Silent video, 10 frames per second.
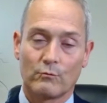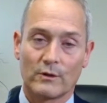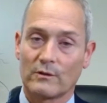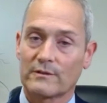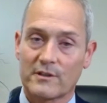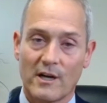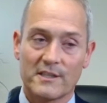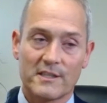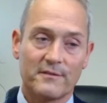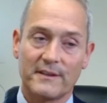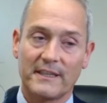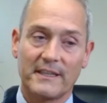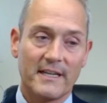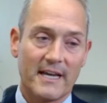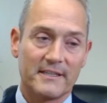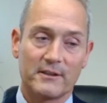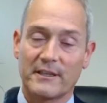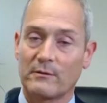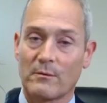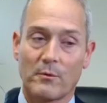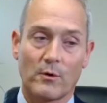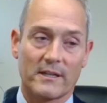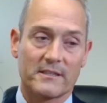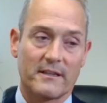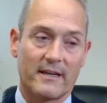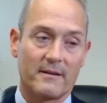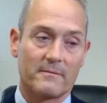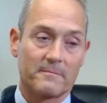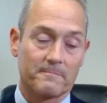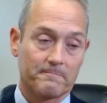will charge a fee and you can report it to them.